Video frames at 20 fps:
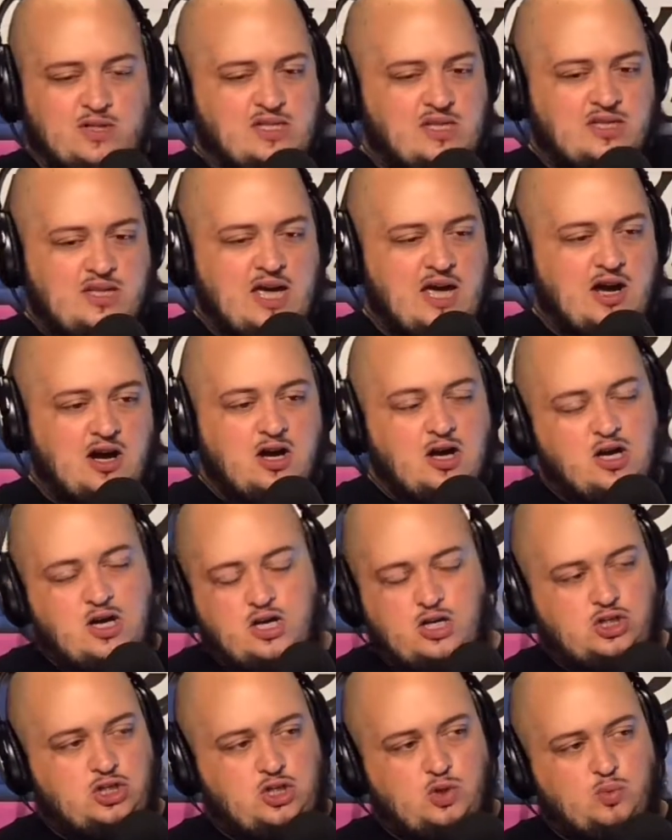if I wasn't
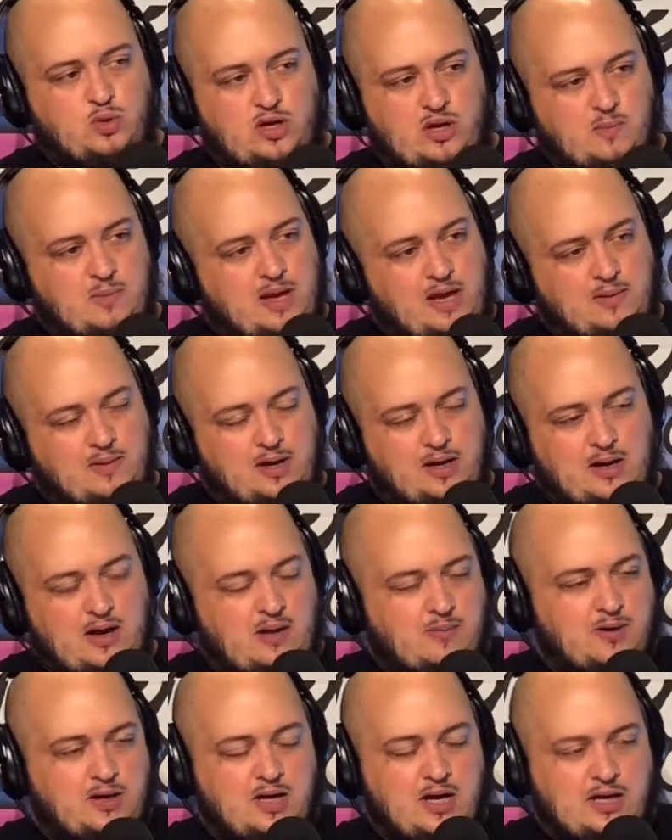there, she wouldn't have
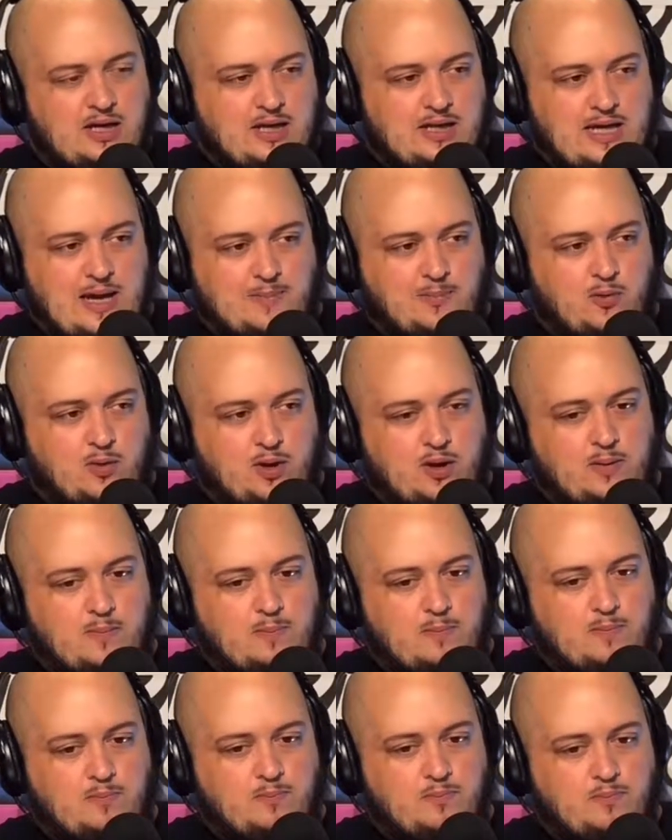been able to kick it at that
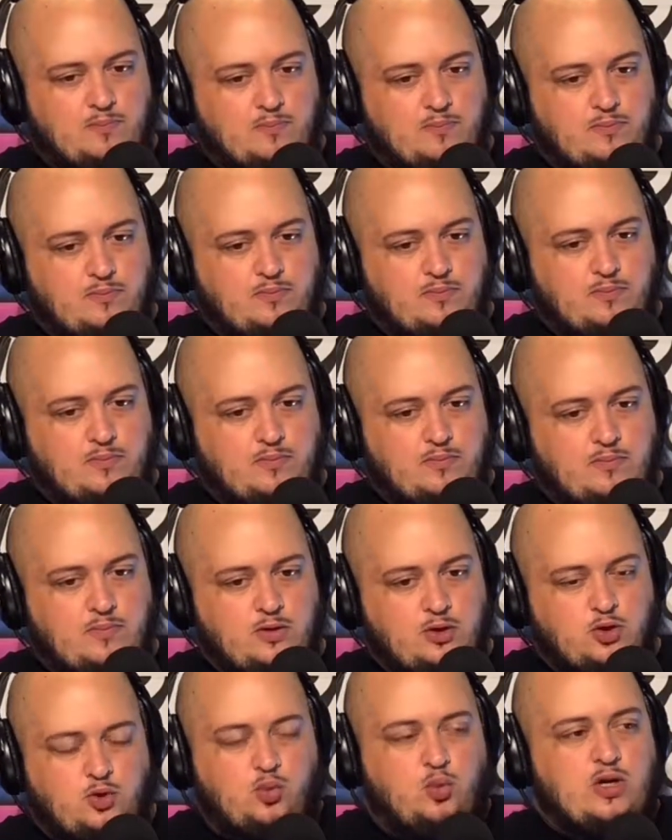point.
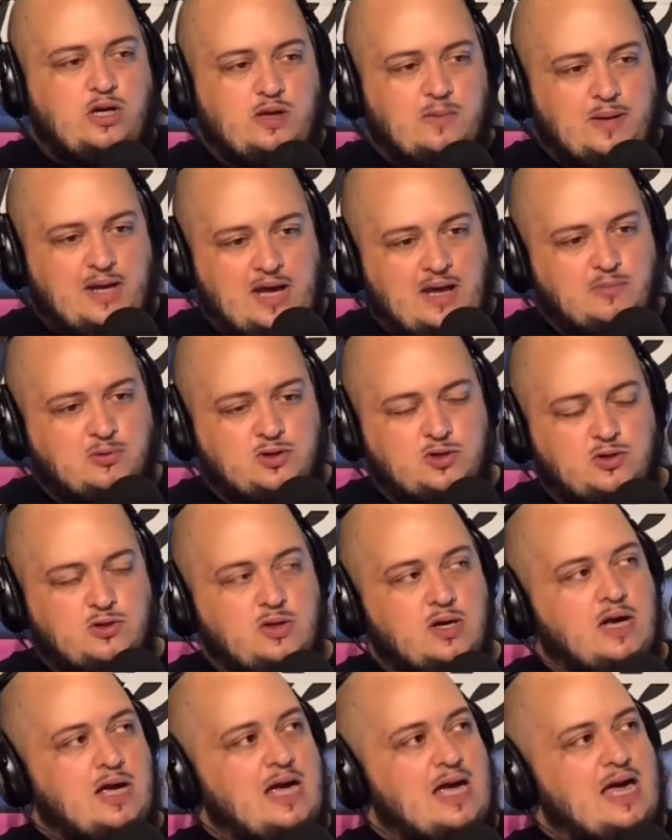She wouldn't have been able
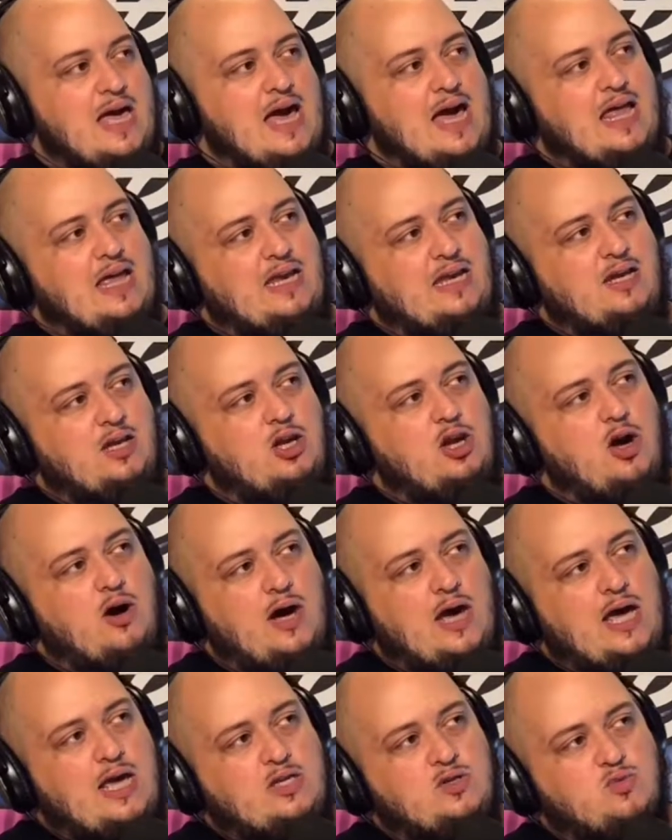to. And,
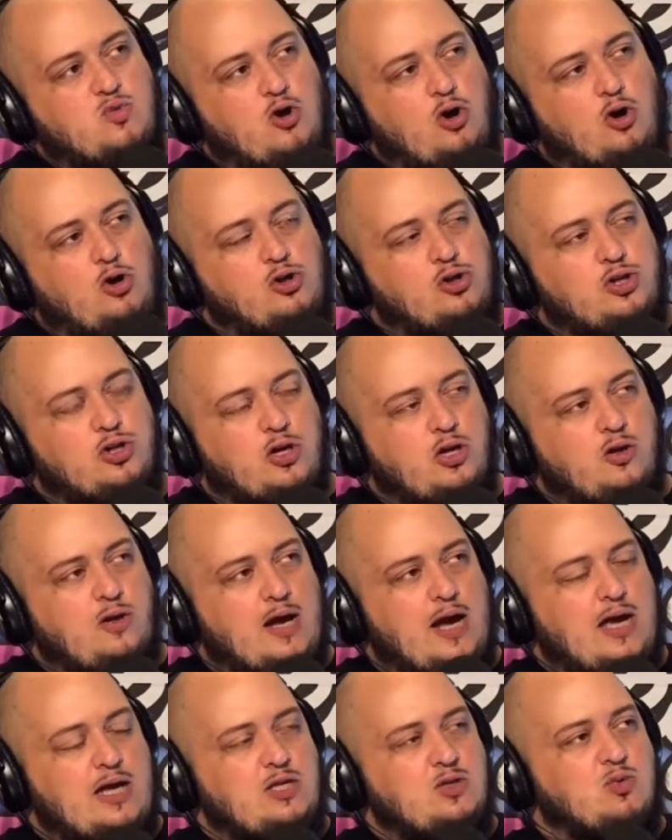as we're older
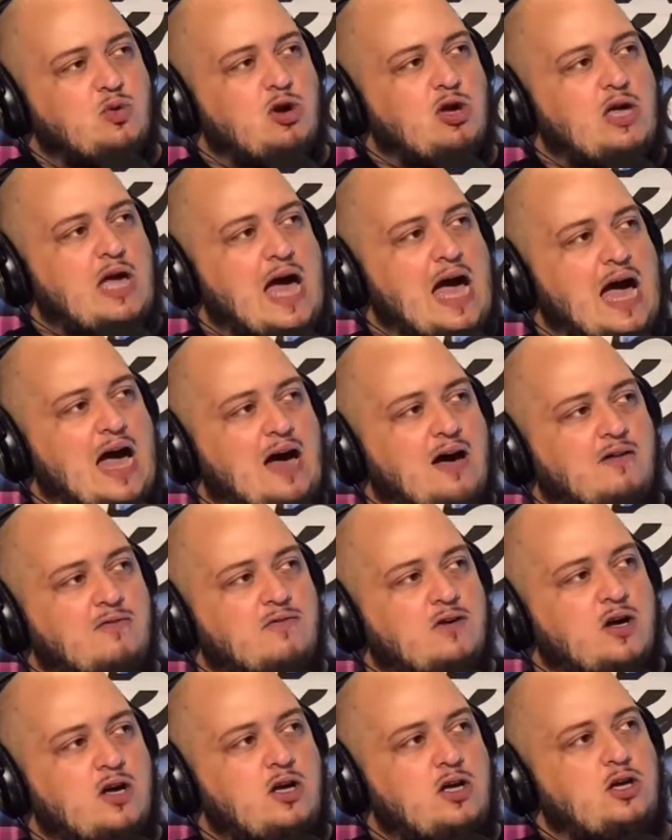and as we
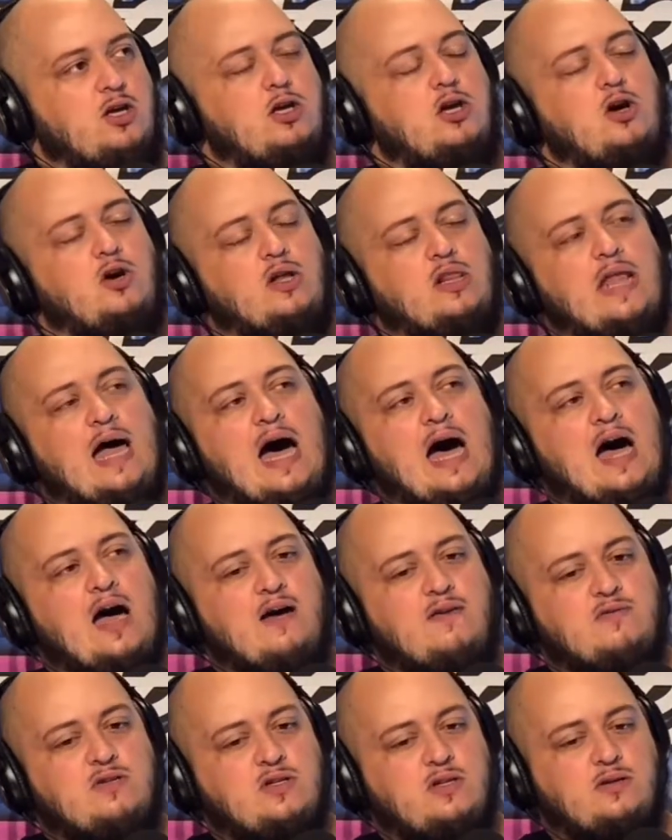have,
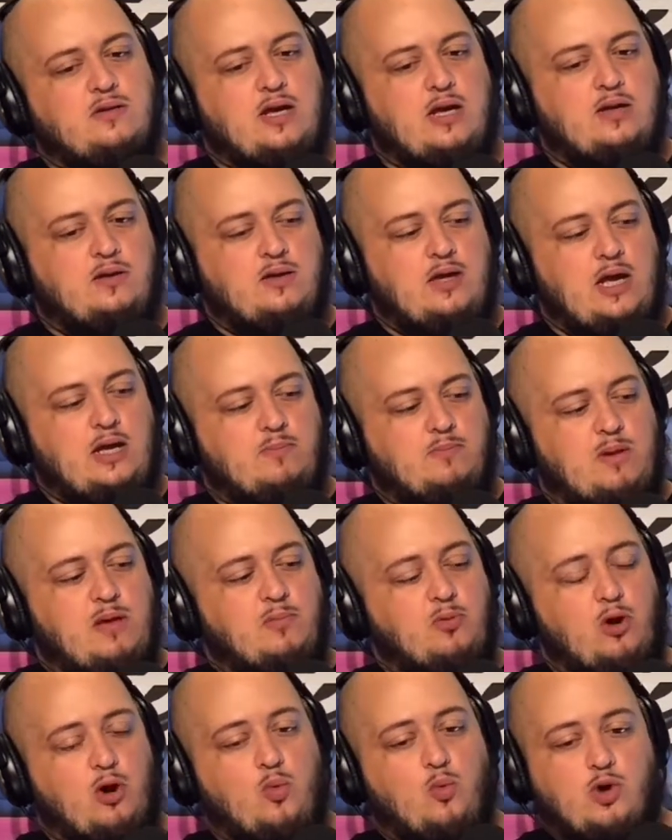lives
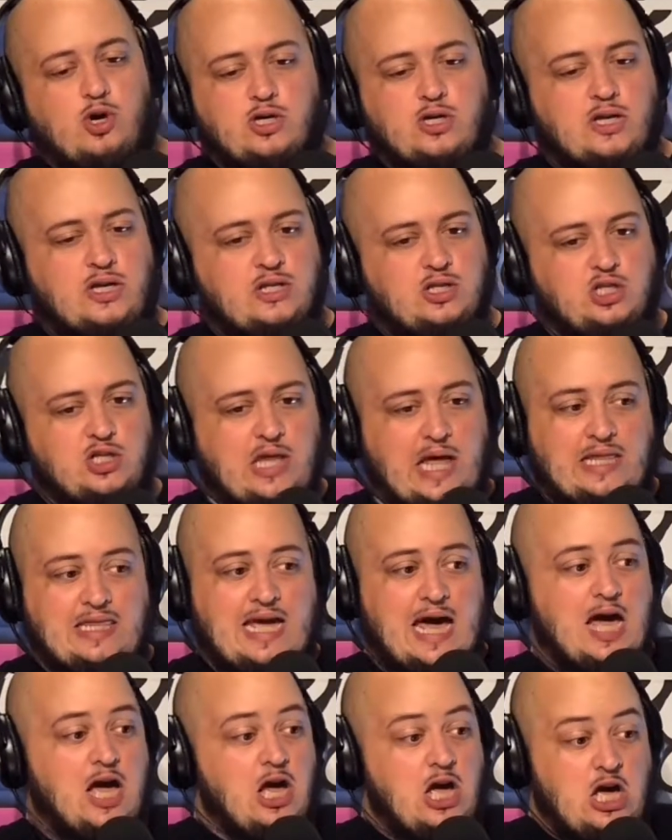and people are working and shit
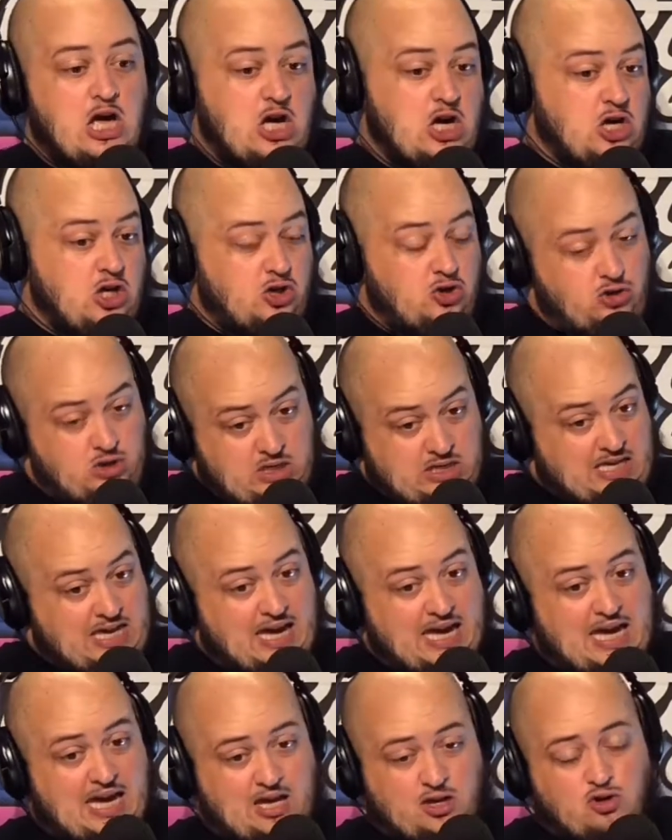like that, you
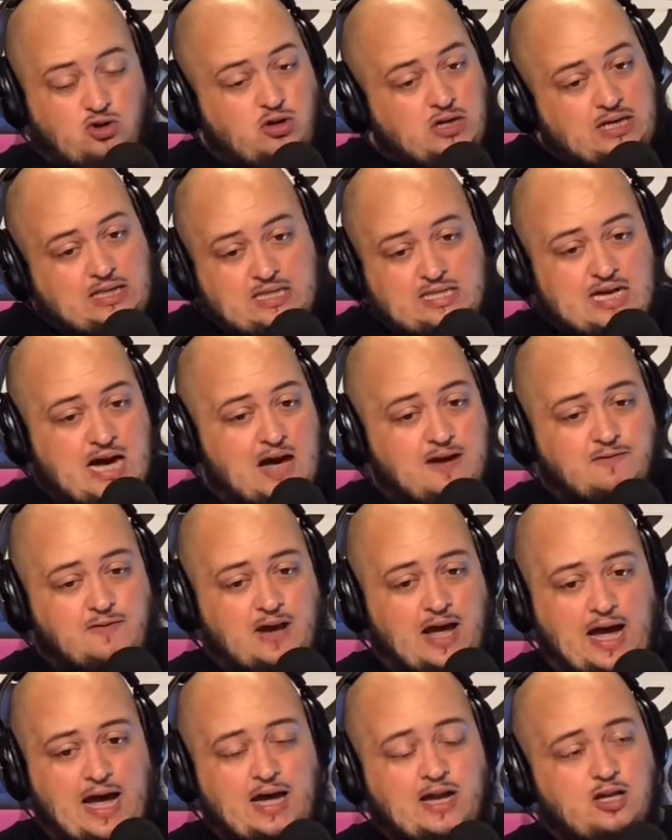just can't. You don't got the
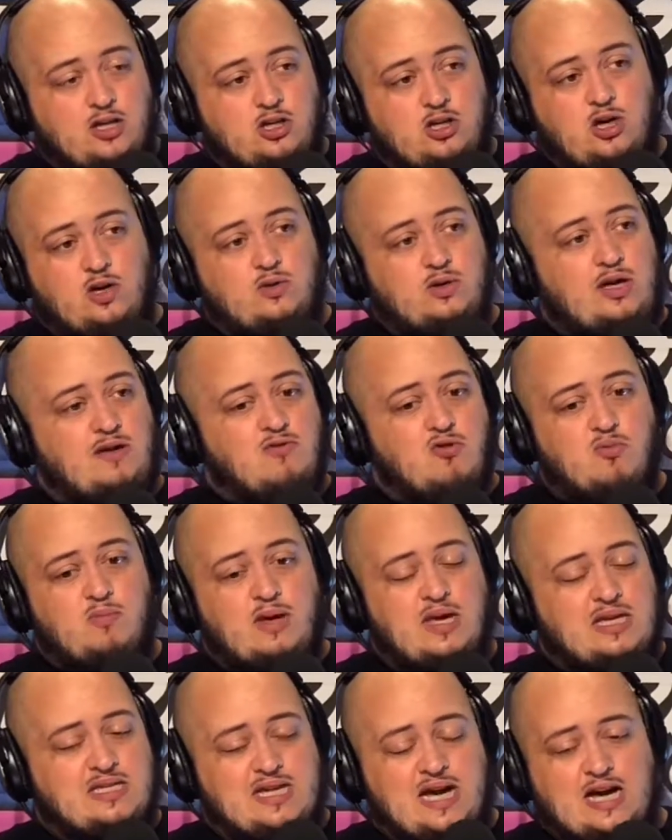time for that.
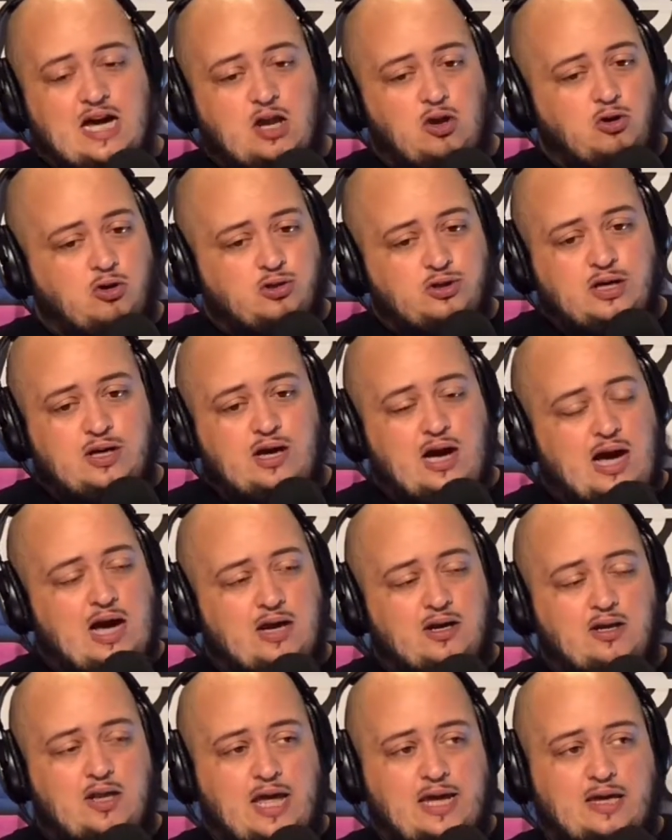Even with me, as I got
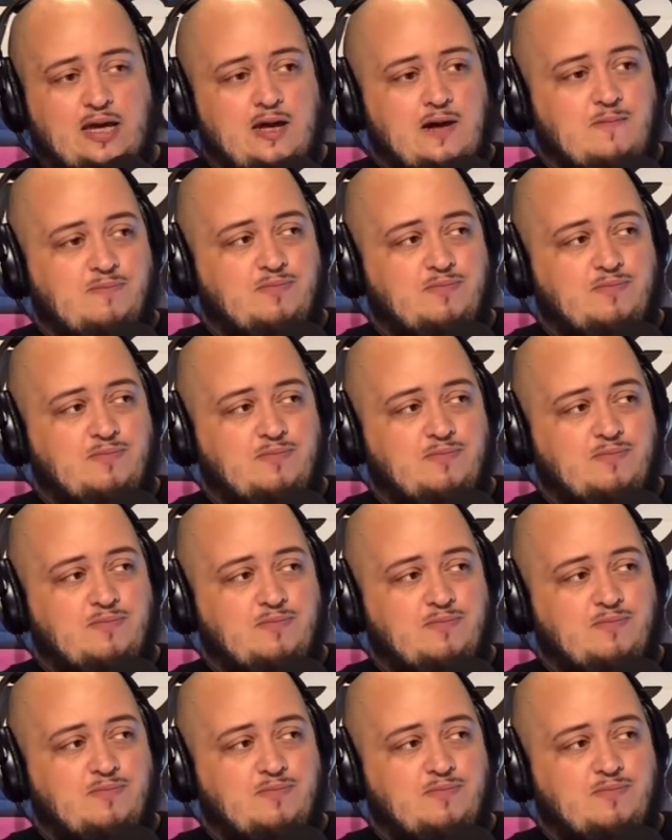older,